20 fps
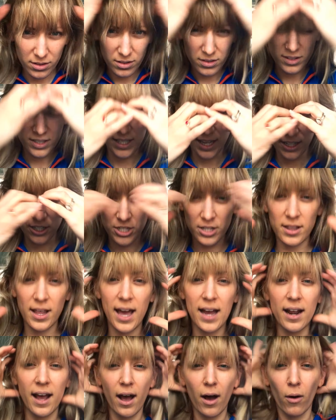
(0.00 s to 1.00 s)
section
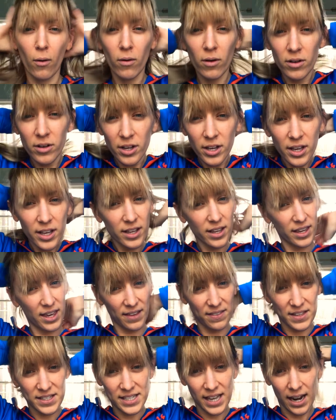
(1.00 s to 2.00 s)
that out,
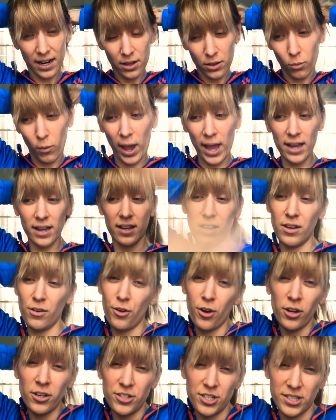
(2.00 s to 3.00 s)
get this out of the way, you
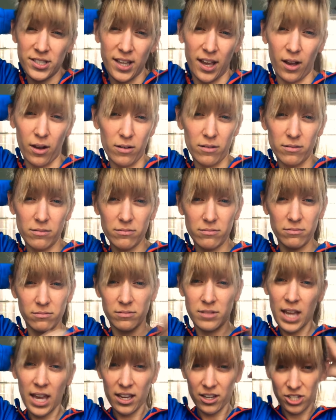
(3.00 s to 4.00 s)
could just like
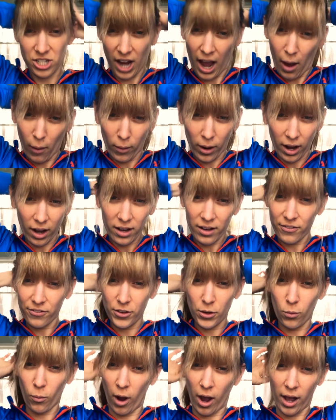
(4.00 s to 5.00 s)
take a shower if
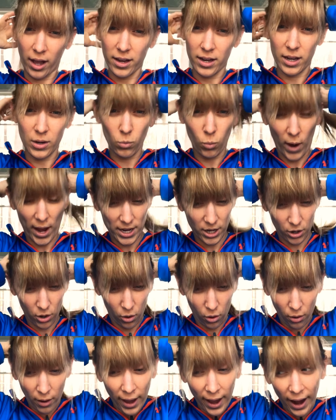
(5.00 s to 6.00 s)
you want and wet your
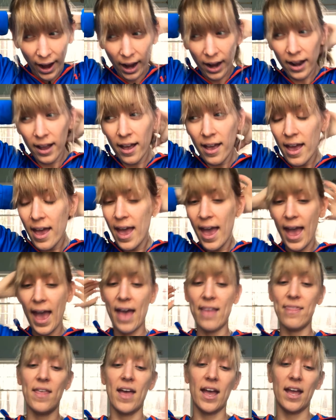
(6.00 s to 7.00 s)
whole hair.
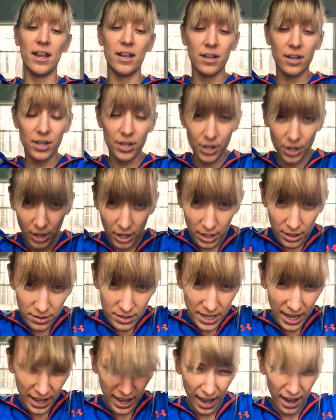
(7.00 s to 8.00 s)
And then you're gonna
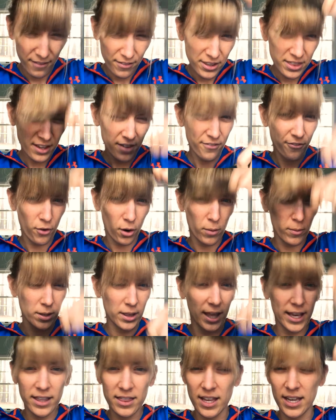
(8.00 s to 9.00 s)
take everything forward
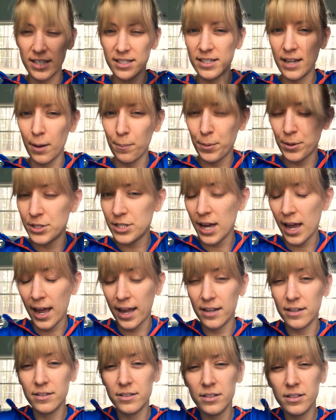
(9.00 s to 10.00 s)
like this. Now
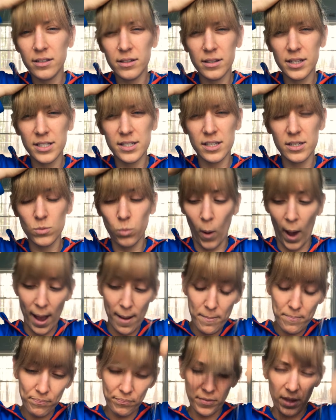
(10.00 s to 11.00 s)
pretend this is wet.
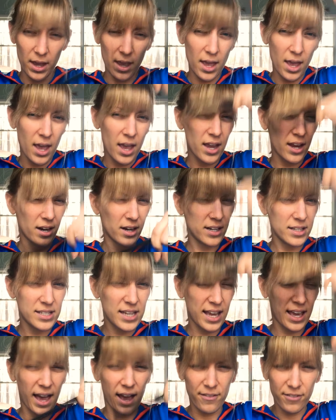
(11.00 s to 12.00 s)
You're gonna
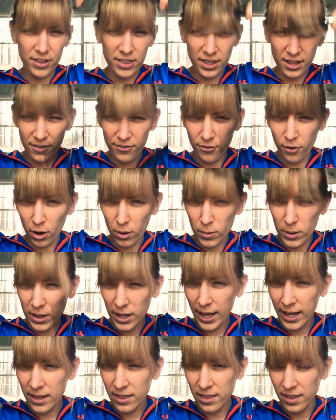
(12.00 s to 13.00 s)
take everything forward
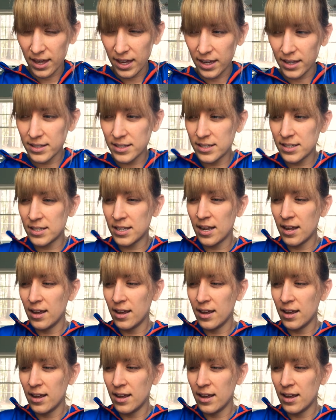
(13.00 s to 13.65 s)
like this